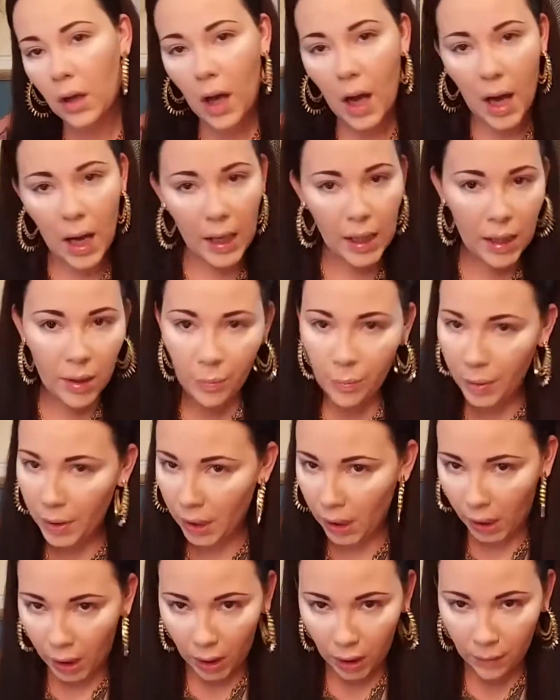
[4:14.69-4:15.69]
I
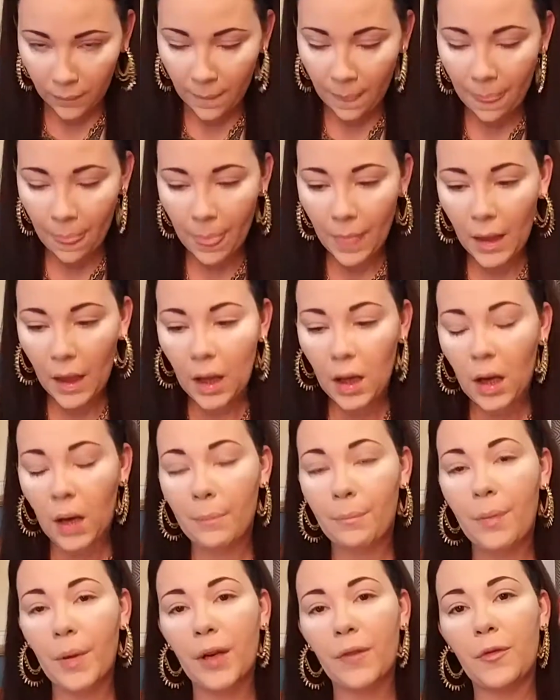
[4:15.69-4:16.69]
complain.
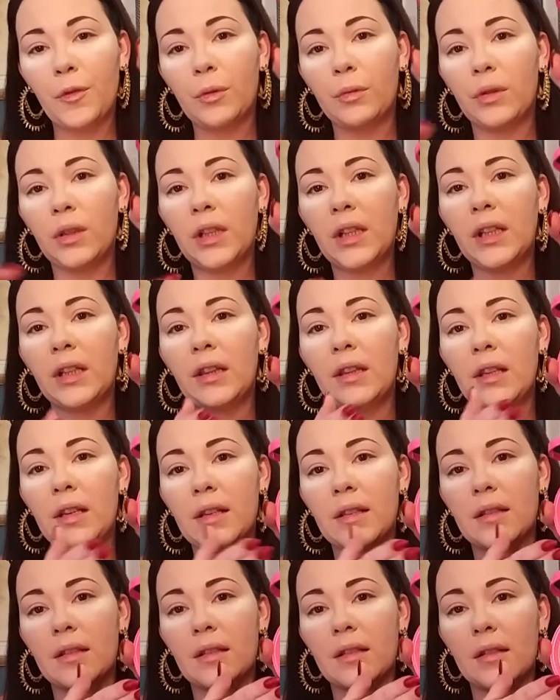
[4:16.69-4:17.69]
But if you look at
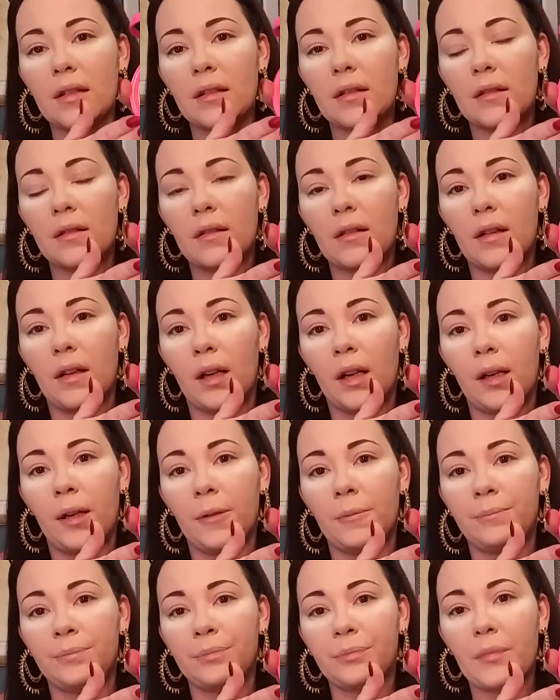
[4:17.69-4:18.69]
this
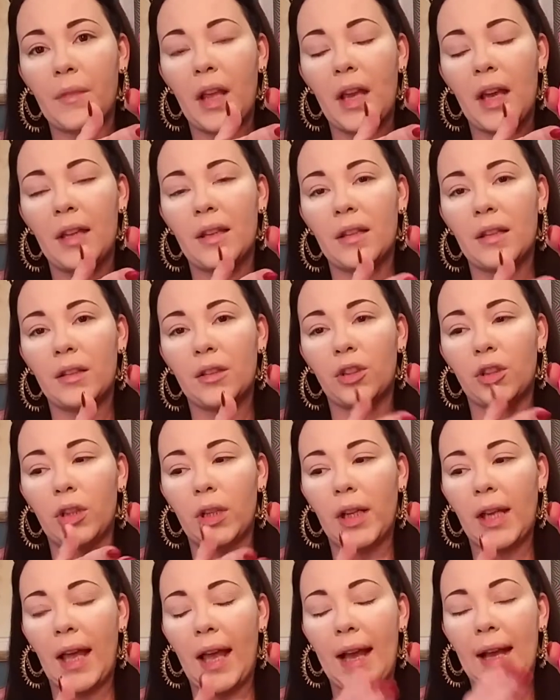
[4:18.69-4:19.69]
and then
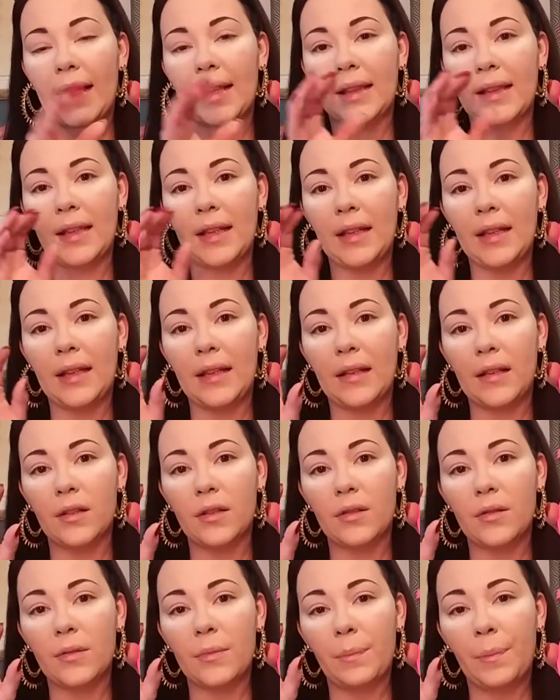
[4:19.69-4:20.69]
look at the
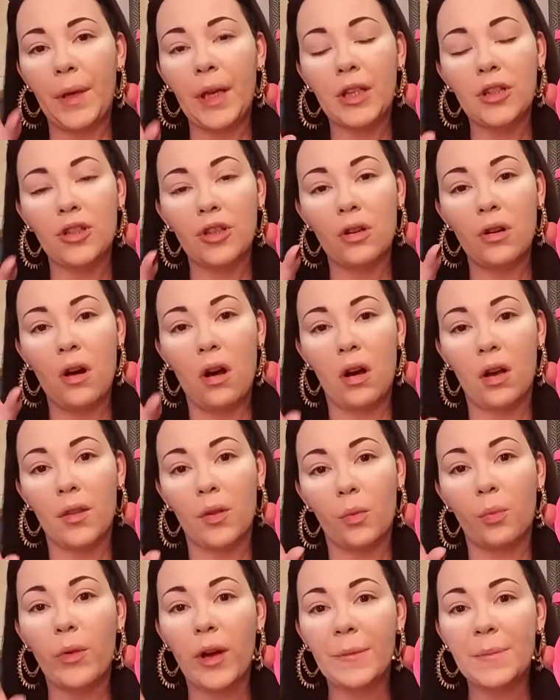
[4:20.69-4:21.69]
picture on
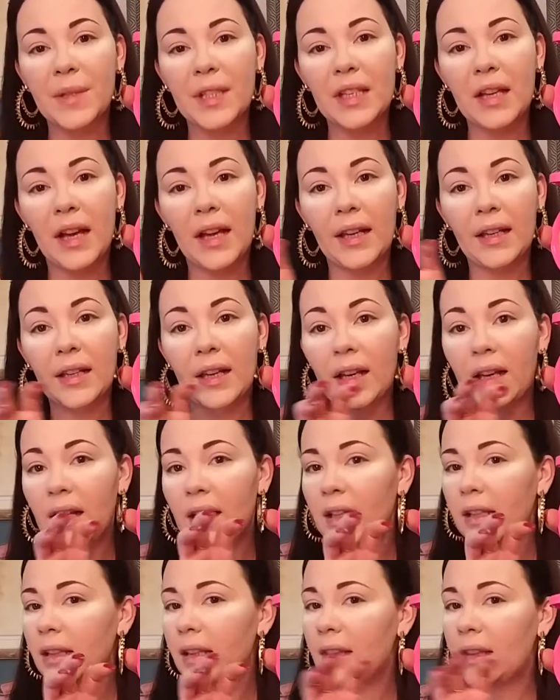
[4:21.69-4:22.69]
the website,
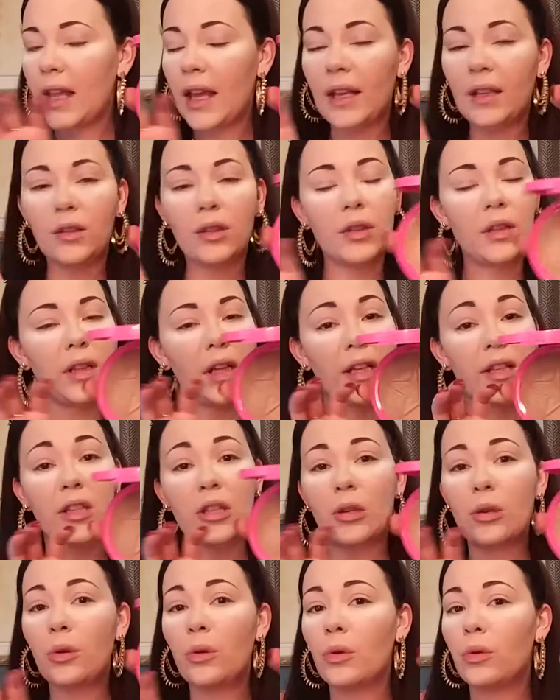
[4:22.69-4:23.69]
they look like
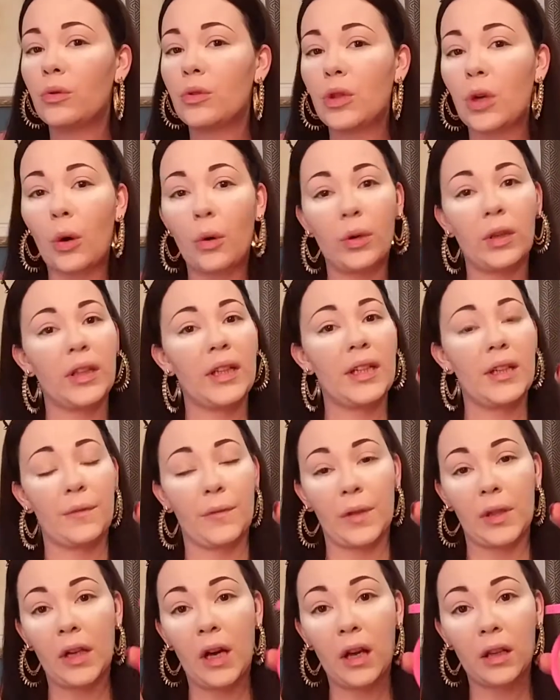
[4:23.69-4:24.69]
2 totally
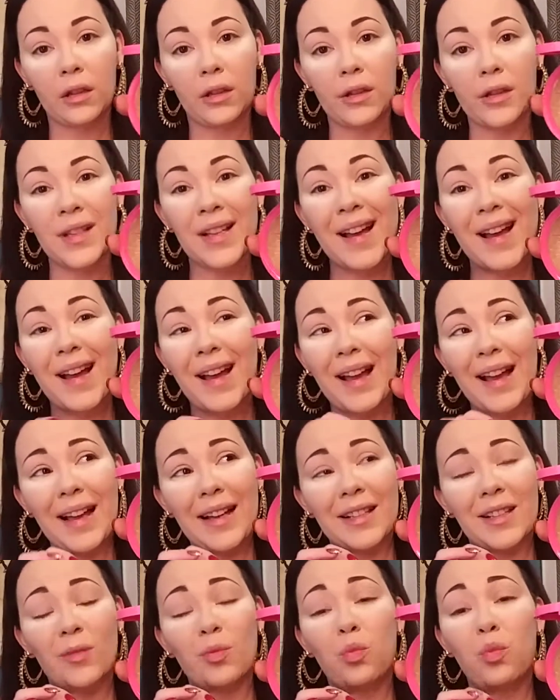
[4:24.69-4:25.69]
different colors,
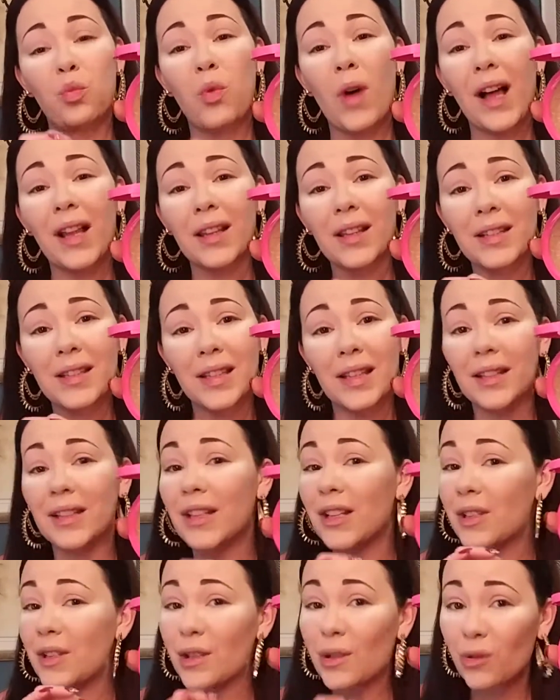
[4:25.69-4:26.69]
as well as the
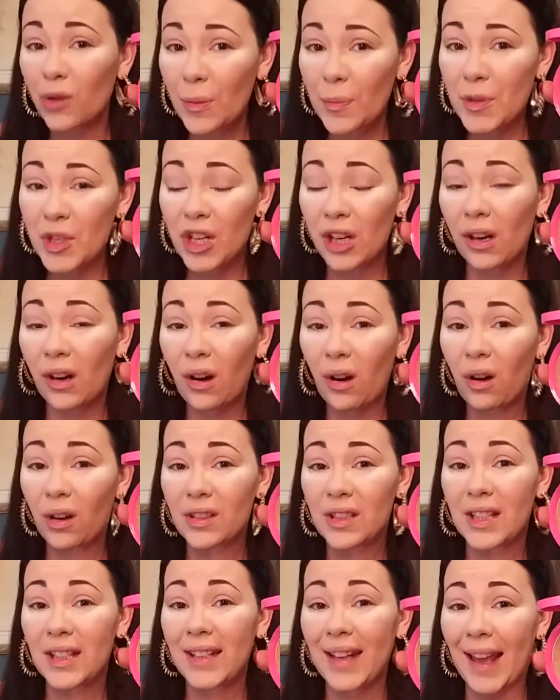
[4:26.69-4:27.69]
description
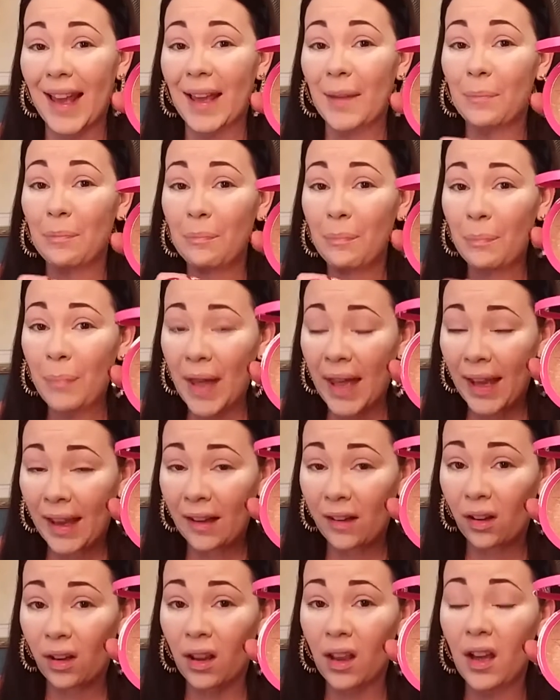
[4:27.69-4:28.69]
calls it a
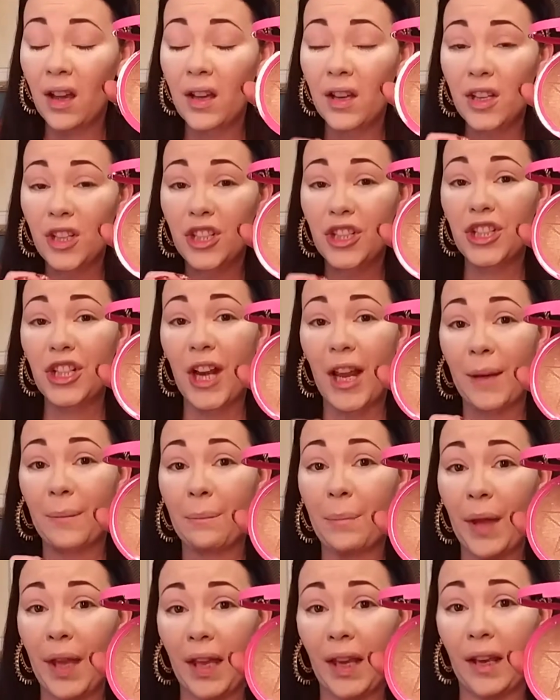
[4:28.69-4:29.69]
pale
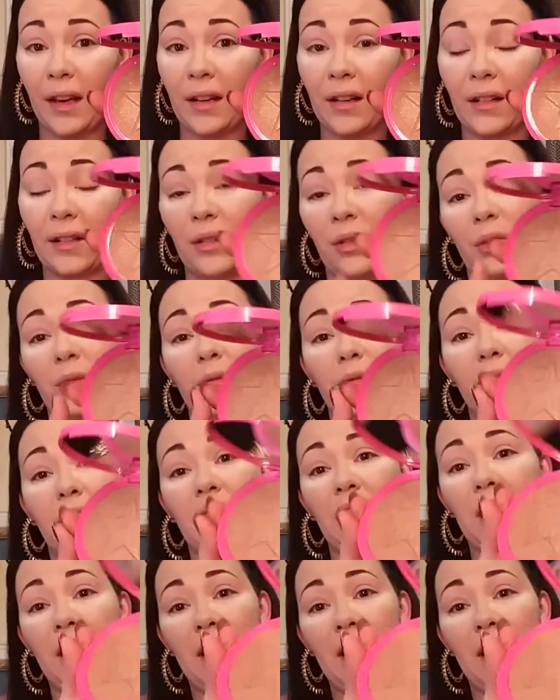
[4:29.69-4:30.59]
champagne gold.